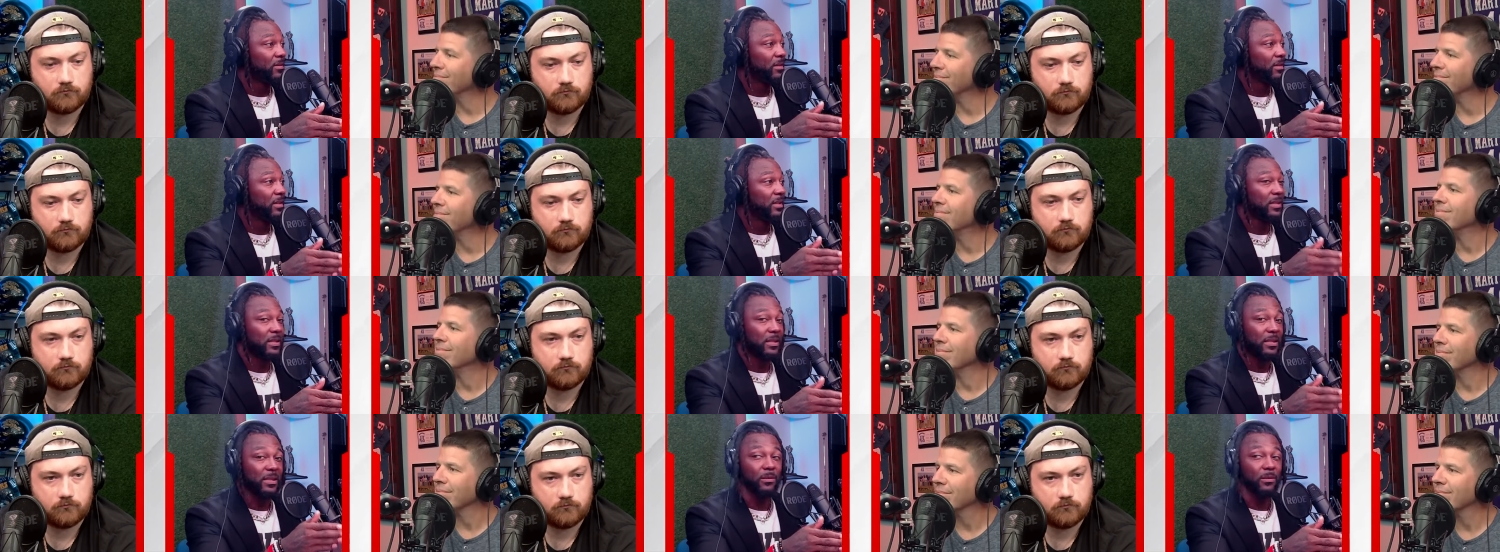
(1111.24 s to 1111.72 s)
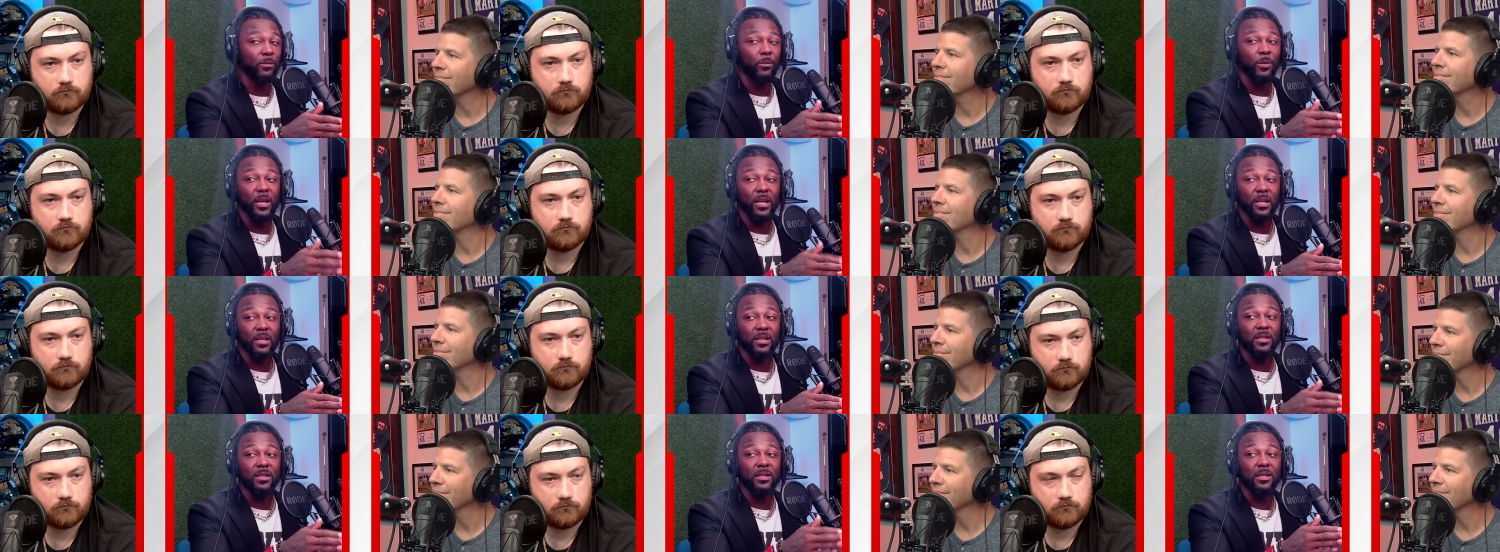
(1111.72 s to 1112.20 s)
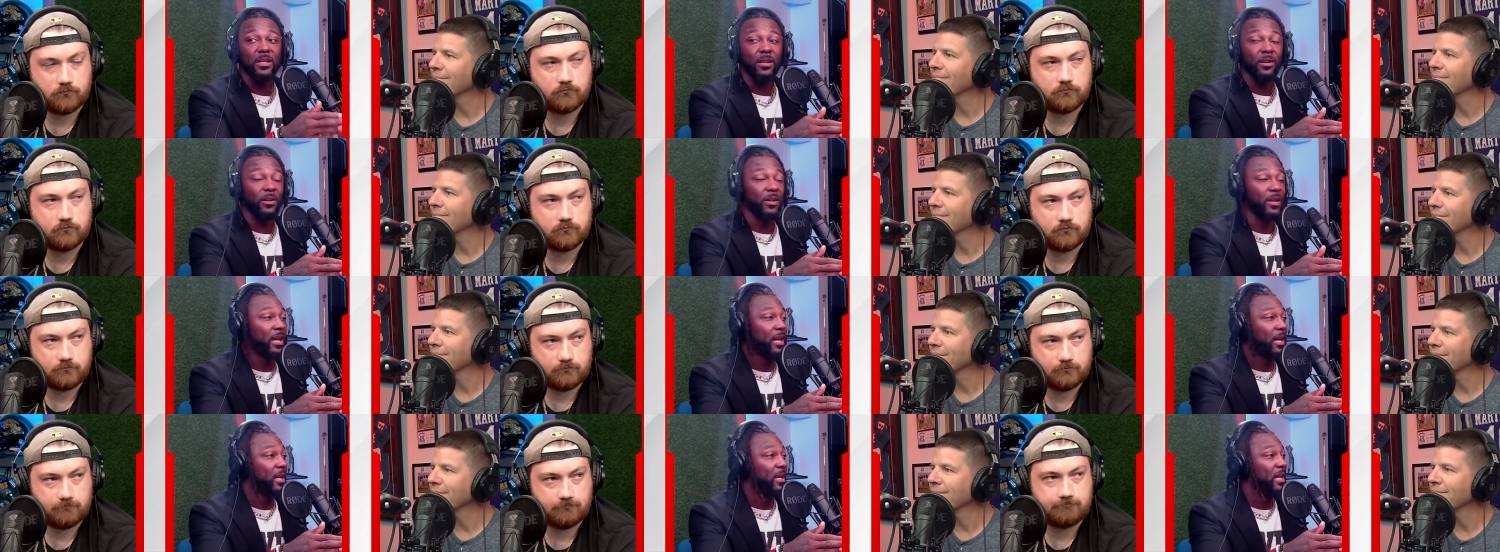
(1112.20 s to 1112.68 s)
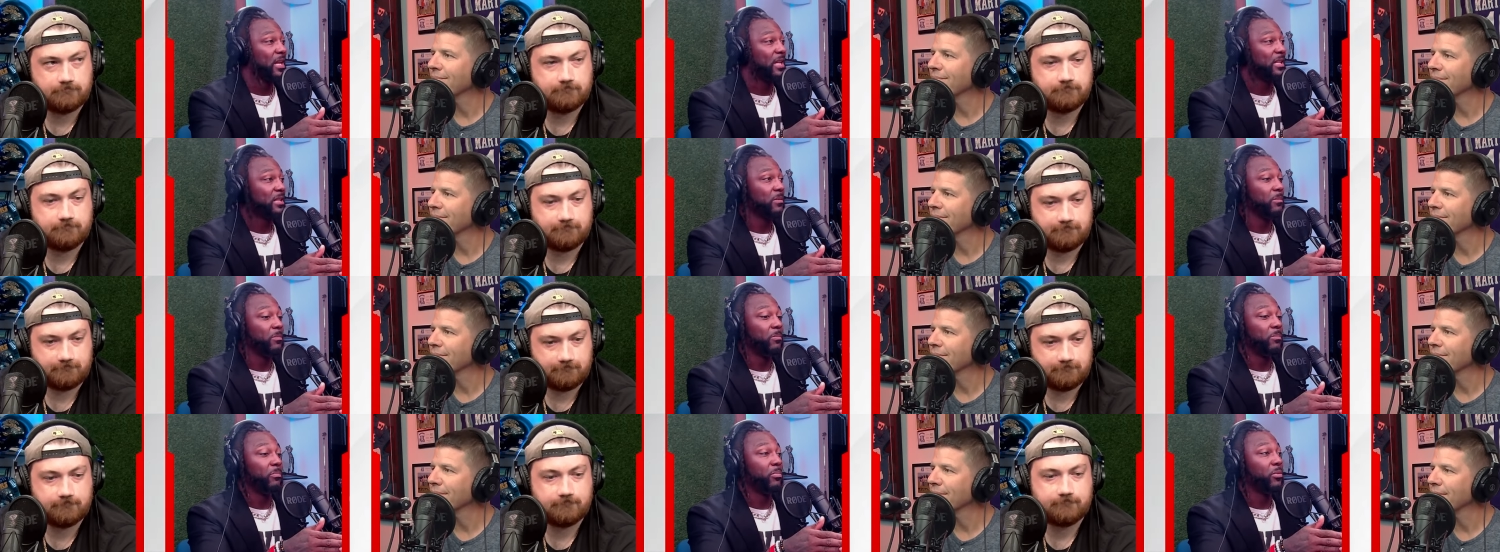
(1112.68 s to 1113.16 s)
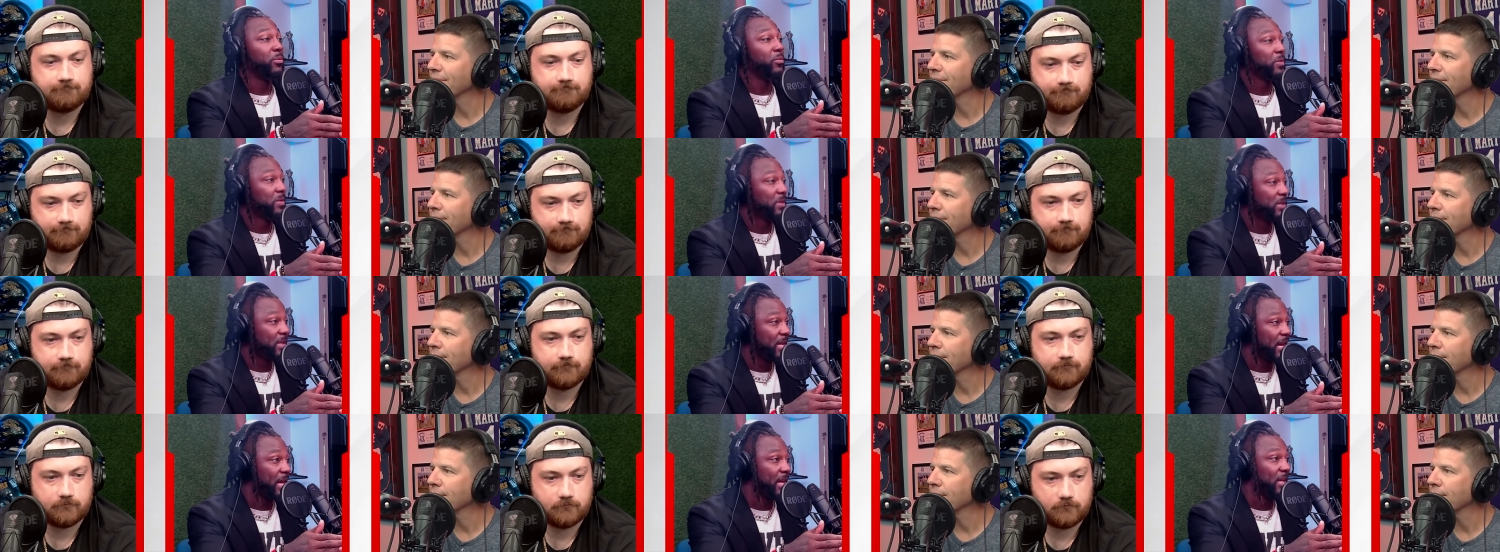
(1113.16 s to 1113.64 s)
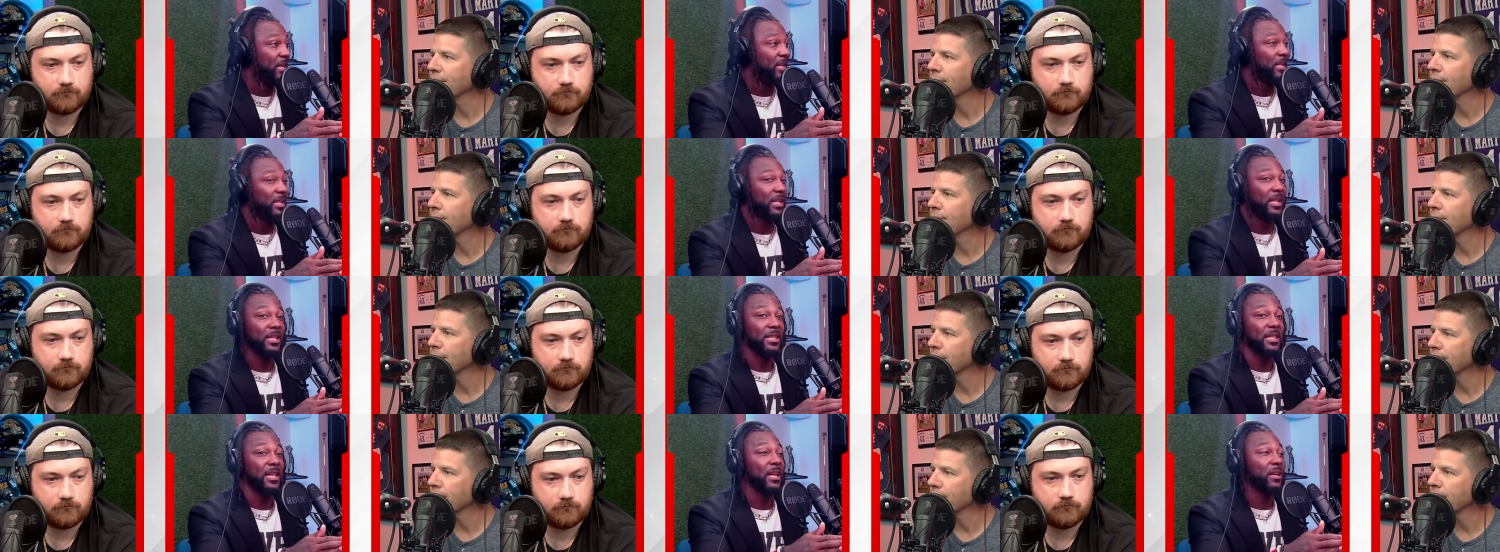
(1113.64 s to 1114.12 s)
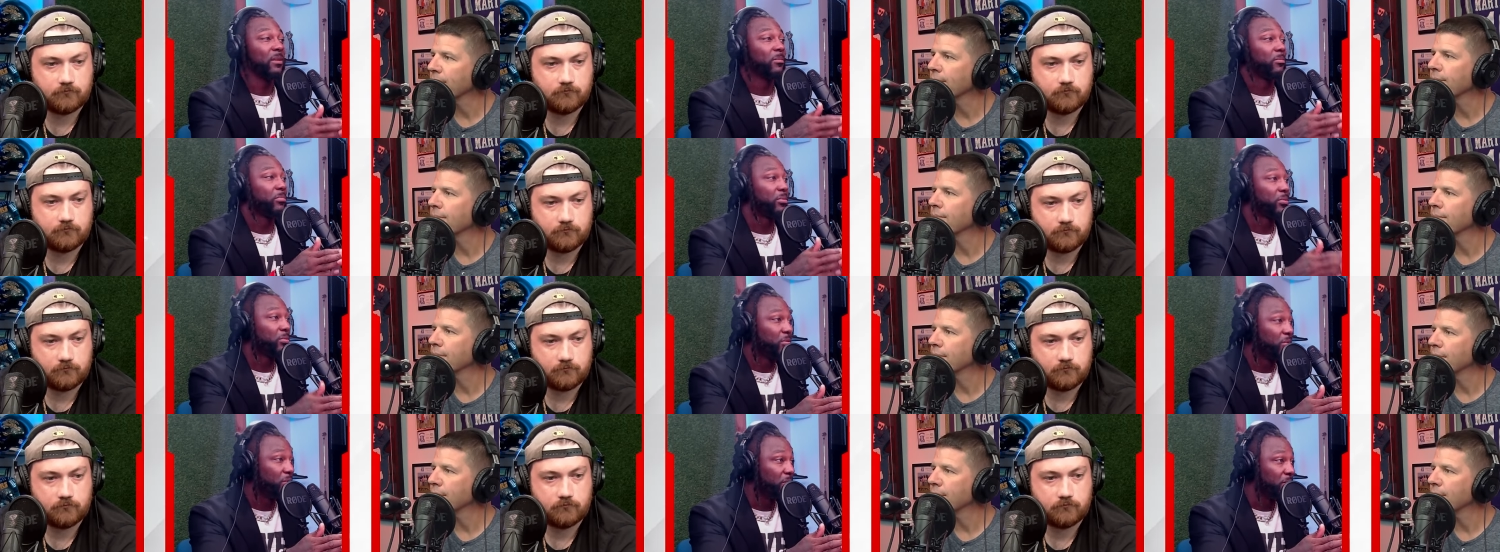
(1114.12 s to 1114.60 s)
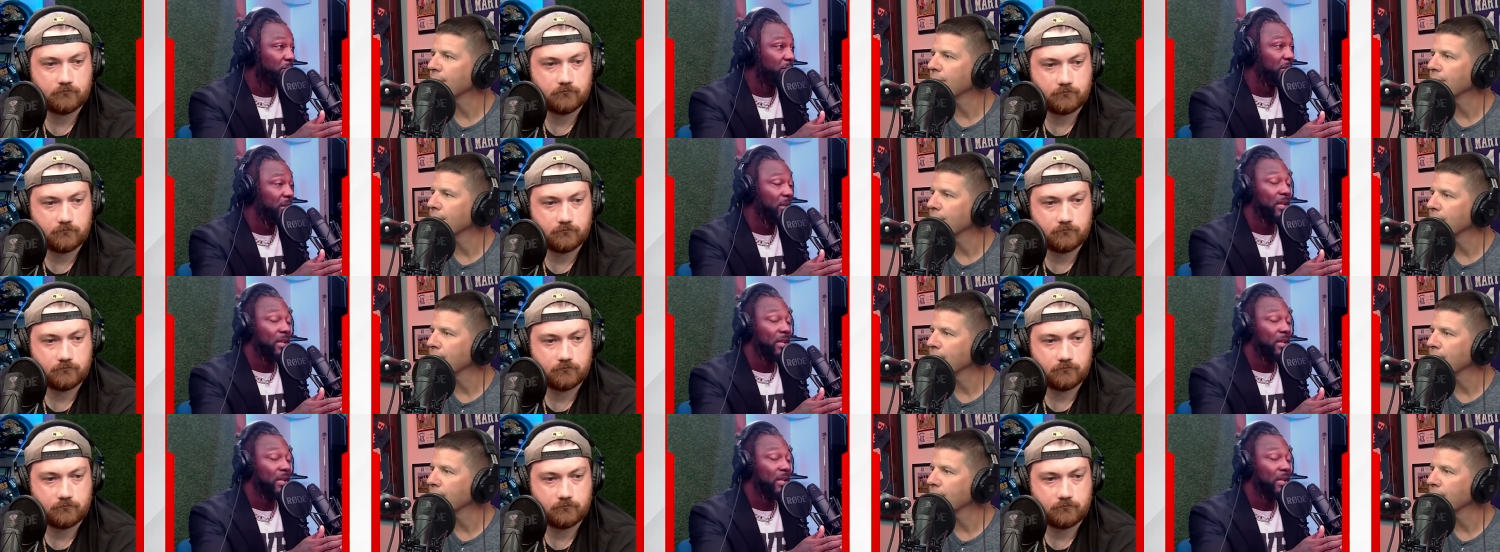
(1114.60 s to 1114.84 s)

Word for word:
Speaker 1: this is the way to steer that and to boost that and to get that improved